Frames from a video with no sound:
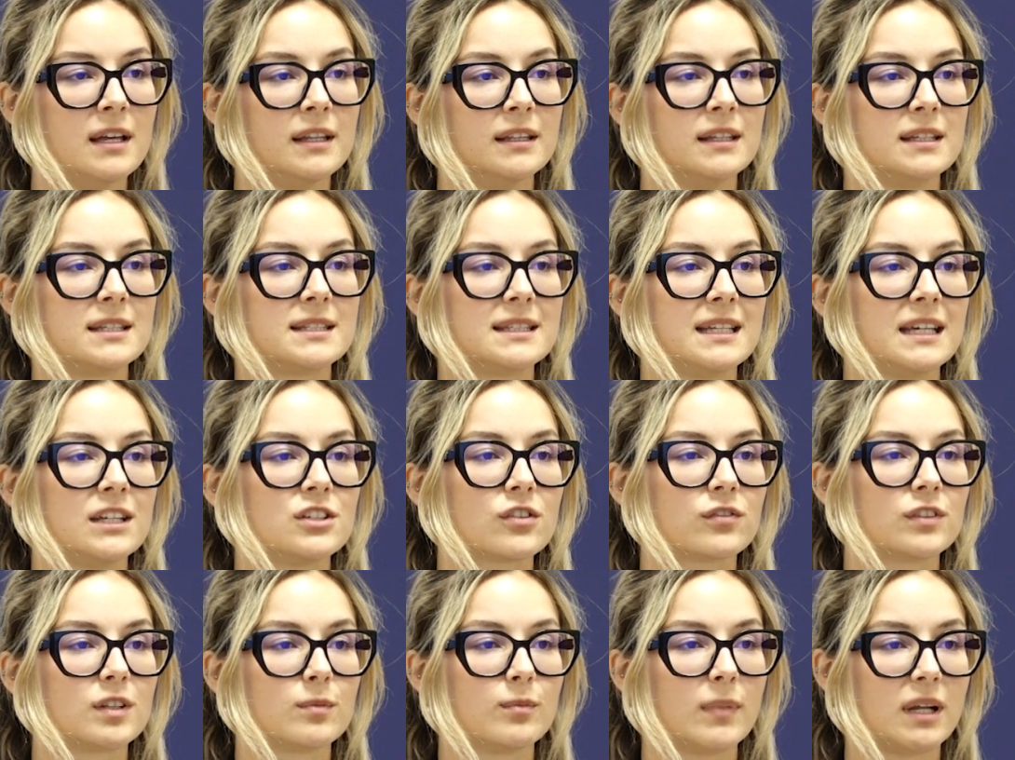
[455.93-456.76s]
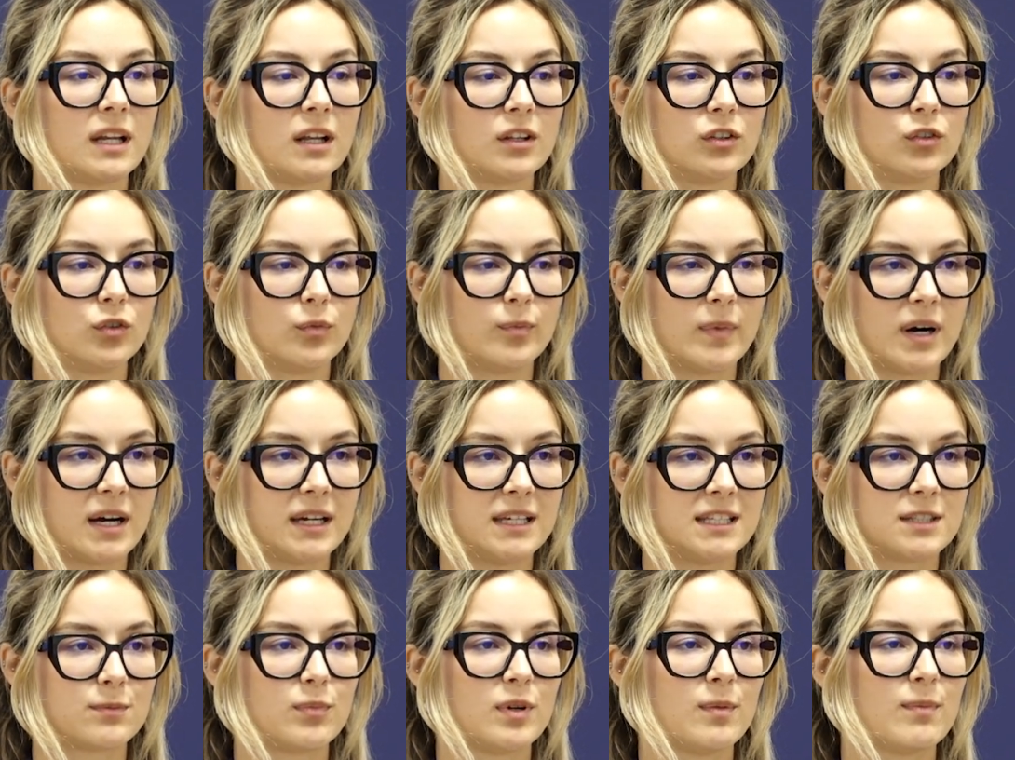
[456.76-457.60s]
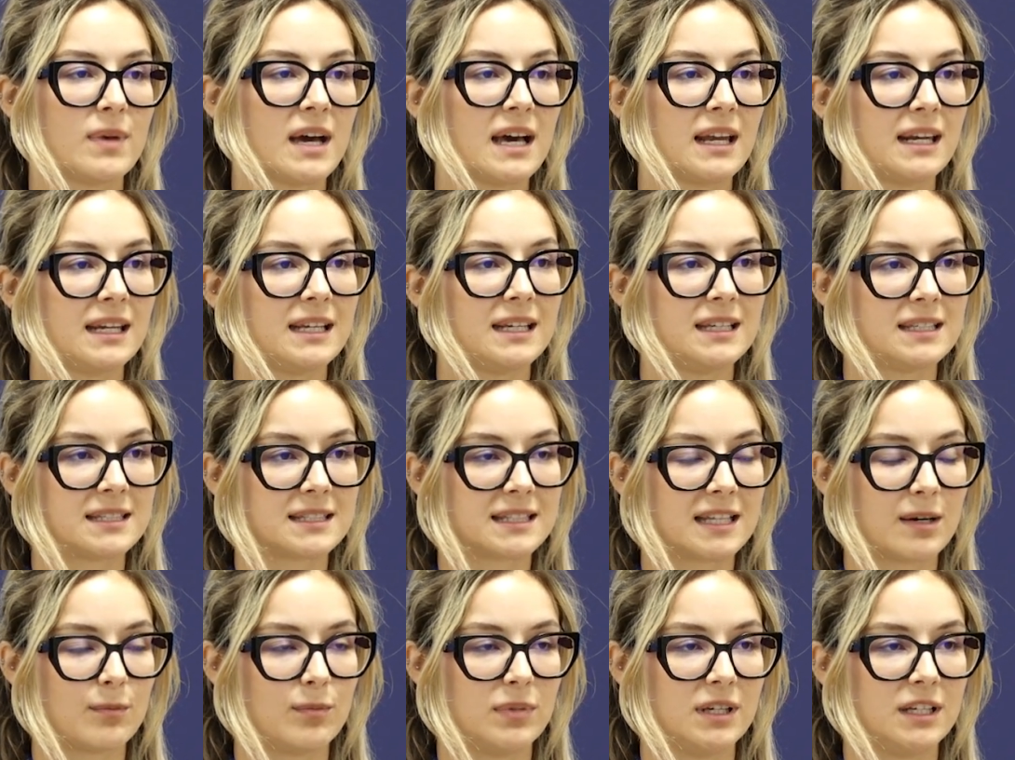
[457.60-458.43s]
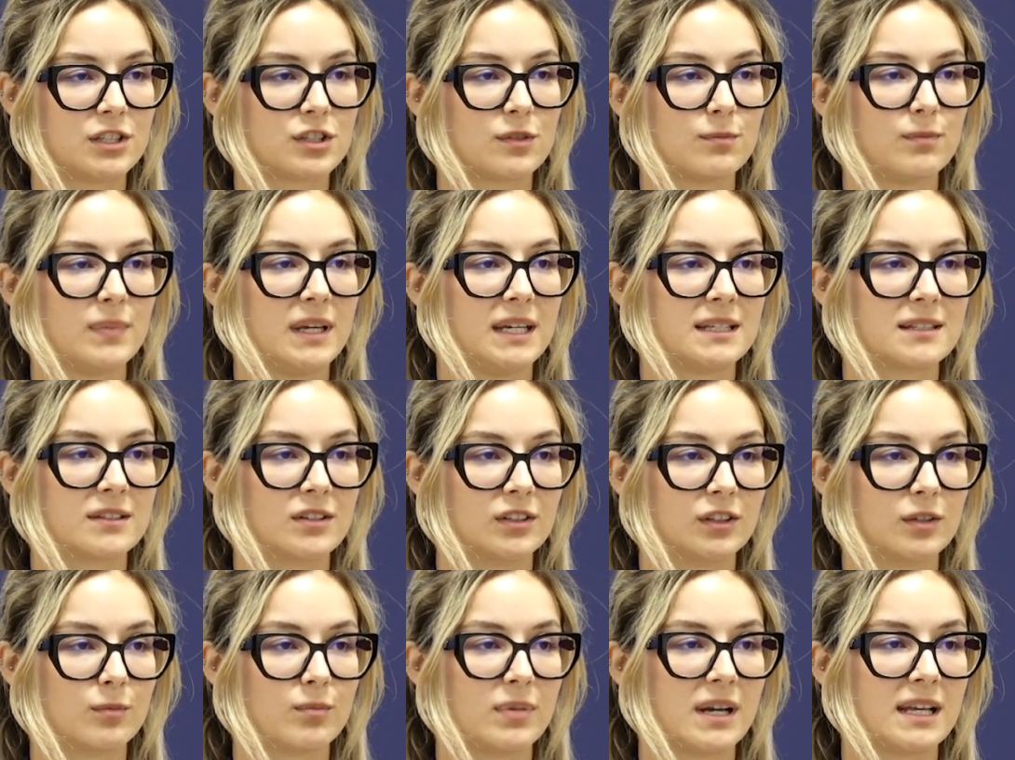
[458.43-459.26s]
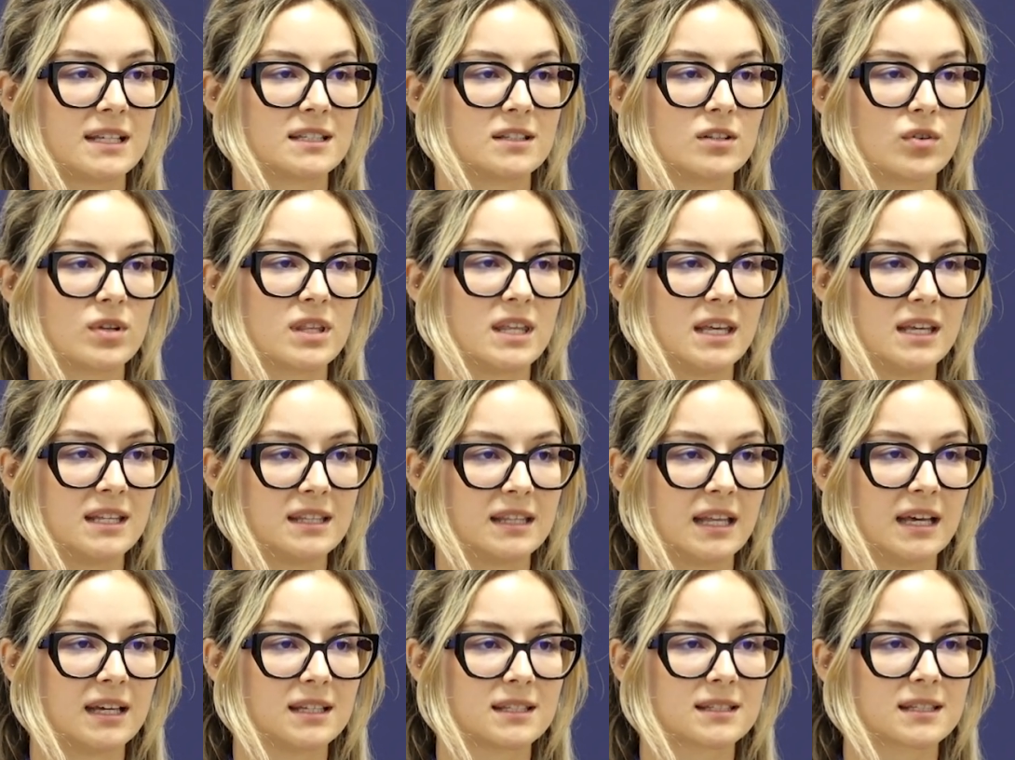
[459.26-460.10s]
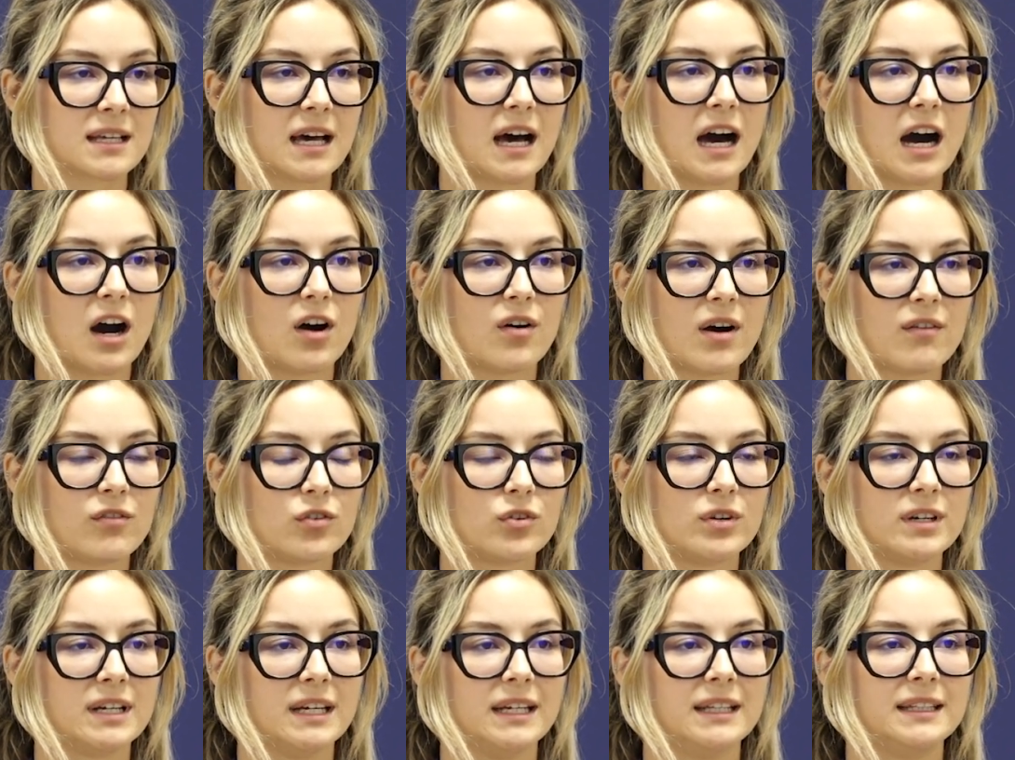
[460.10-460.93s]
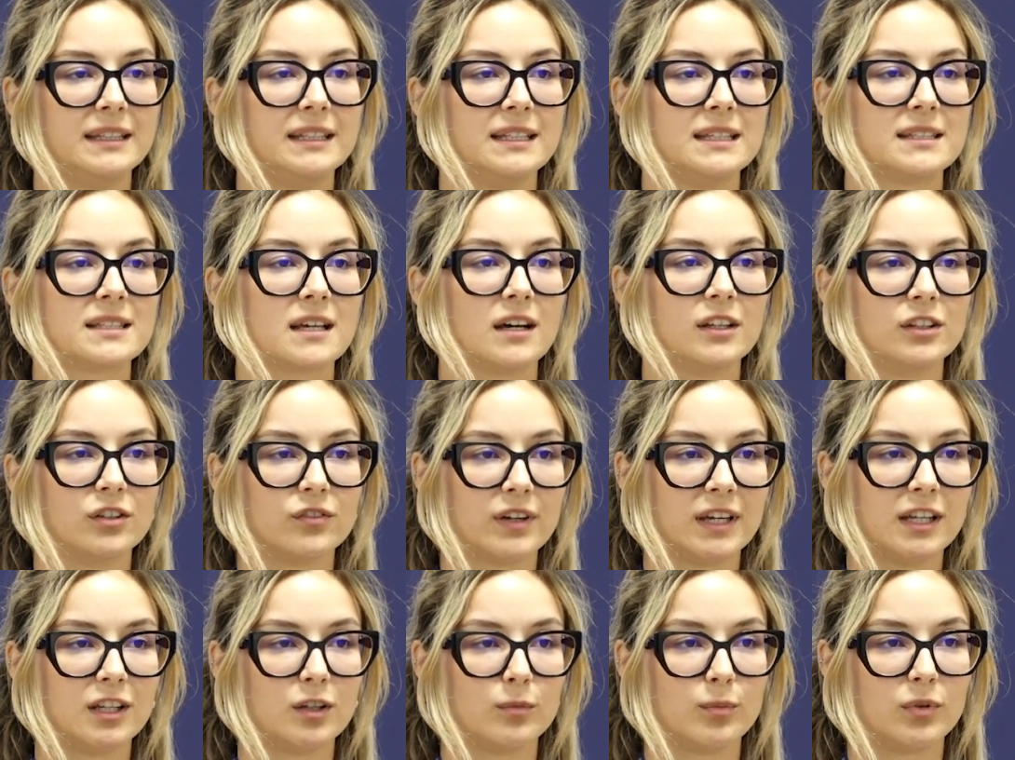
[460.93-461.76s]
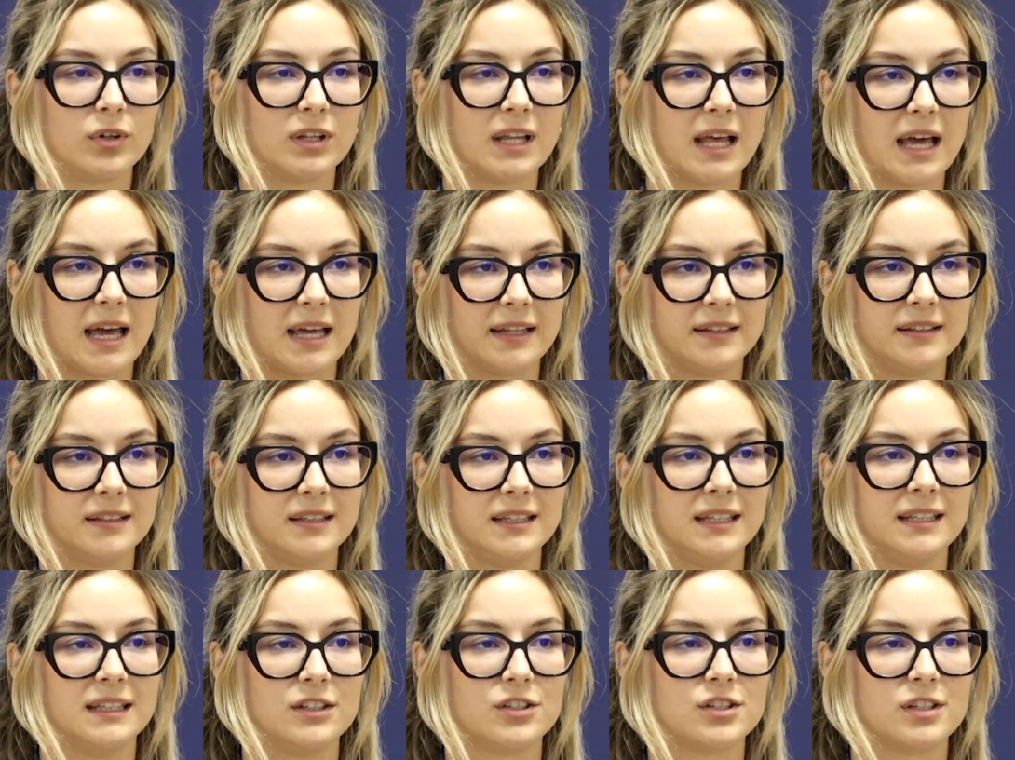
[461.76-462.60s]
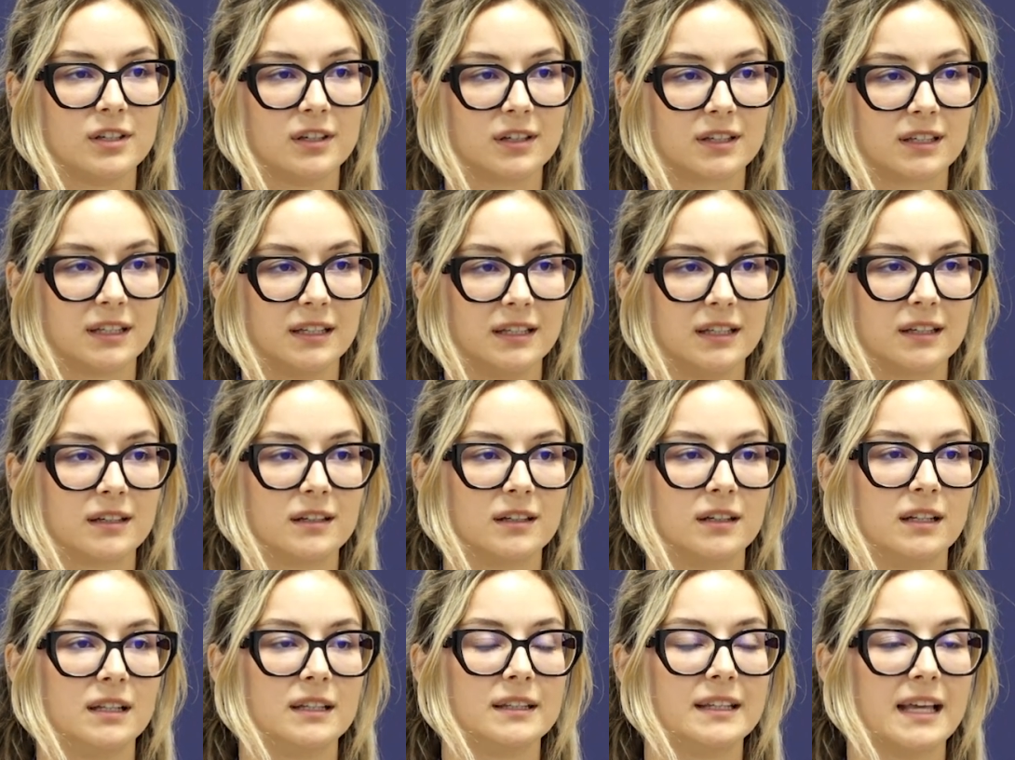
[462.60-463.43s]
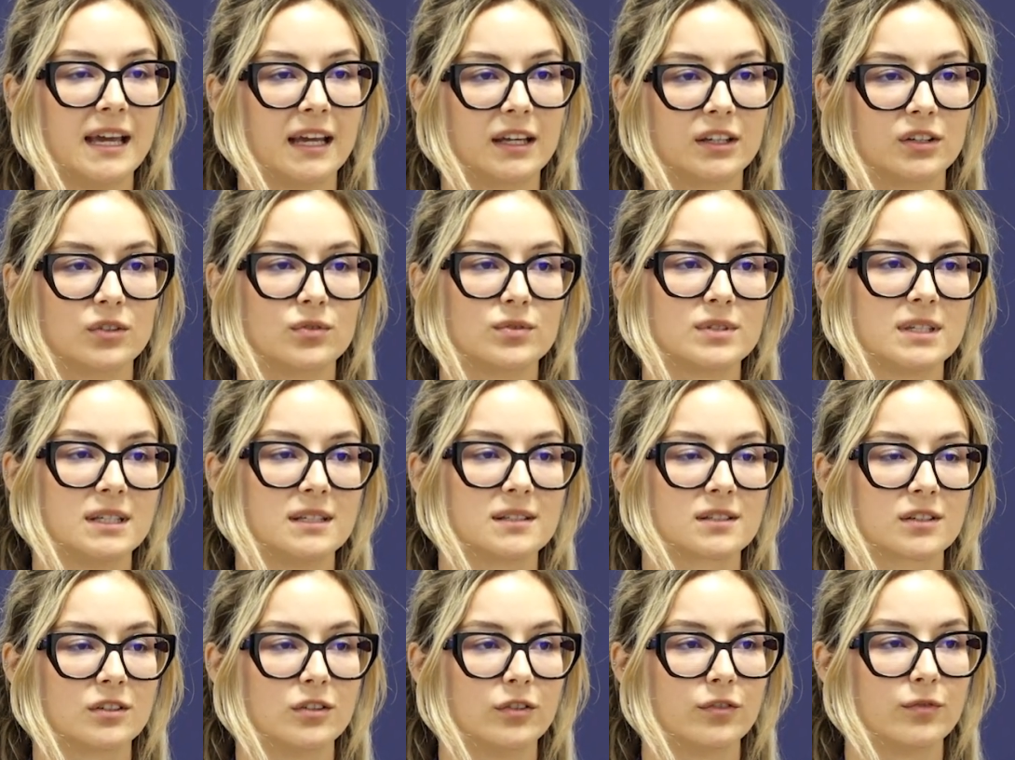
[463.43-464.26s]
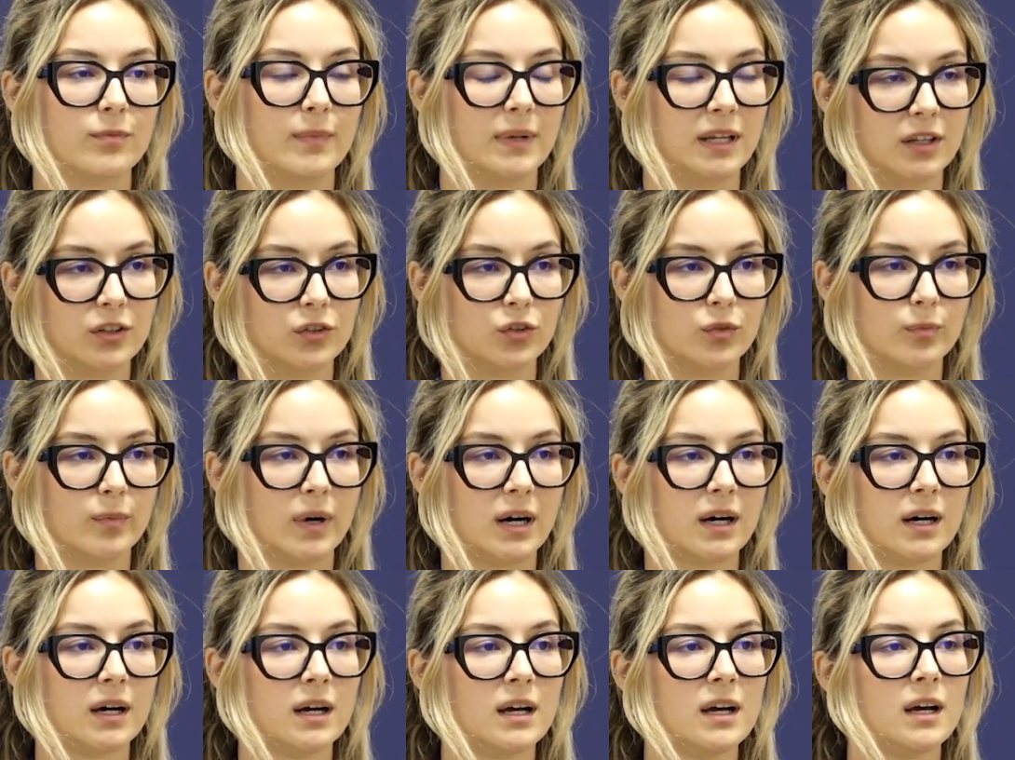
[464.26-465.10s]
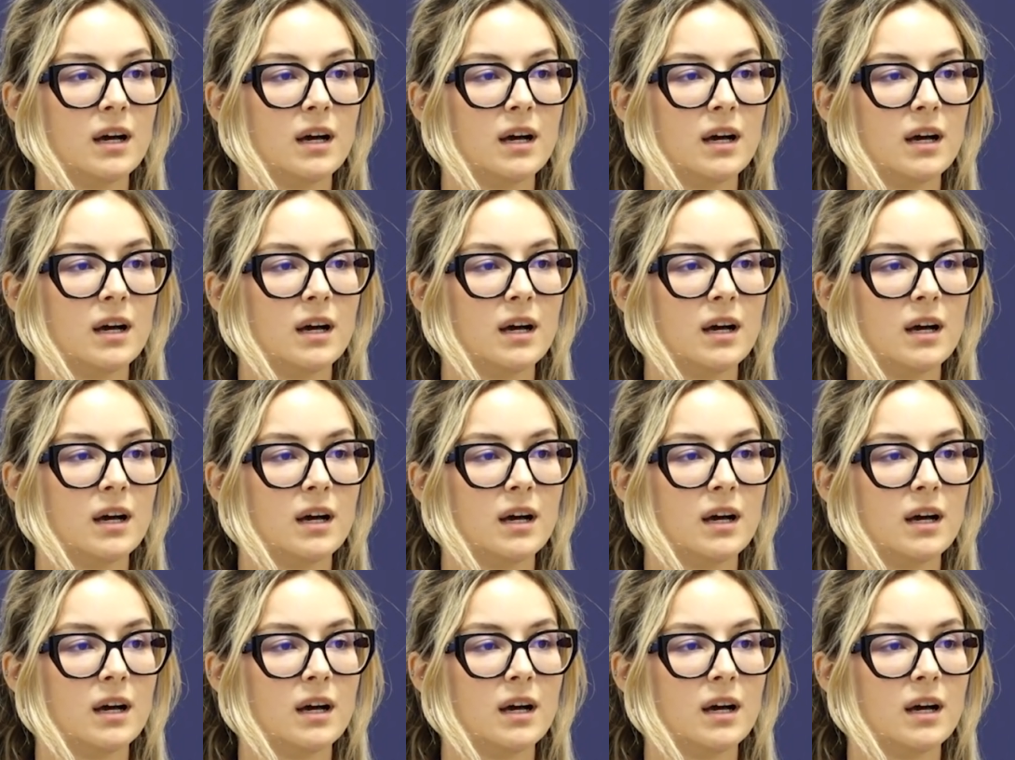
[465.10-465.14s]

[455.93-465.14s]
The stage of the melanoma is primarily established based on the Breslow thickness. However, it is unavailable at the initial clinical diagnosis of melanoma.